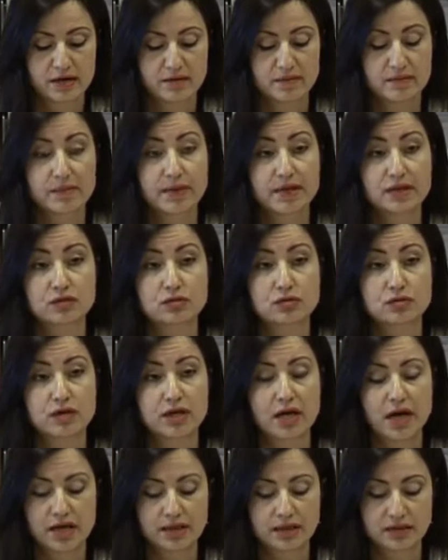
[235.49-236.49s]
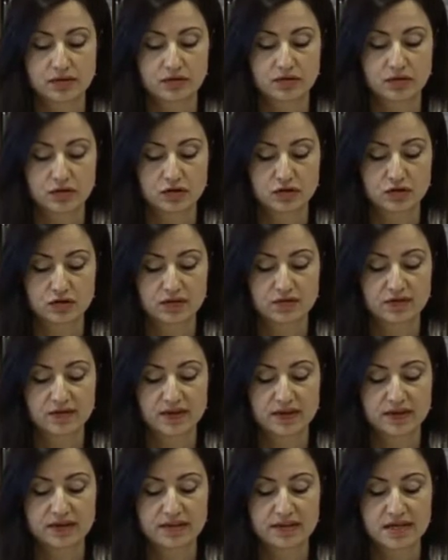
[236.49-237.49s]
compared to the other structural
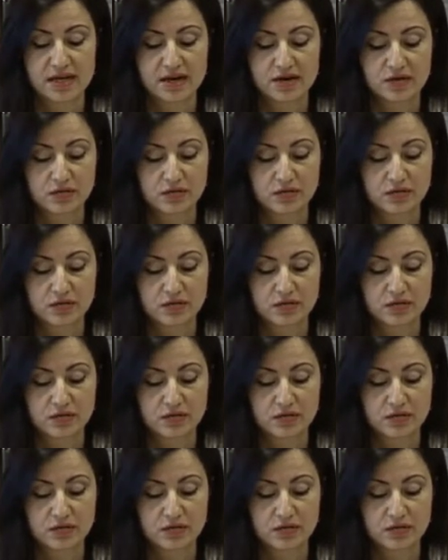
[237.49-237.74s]
funds,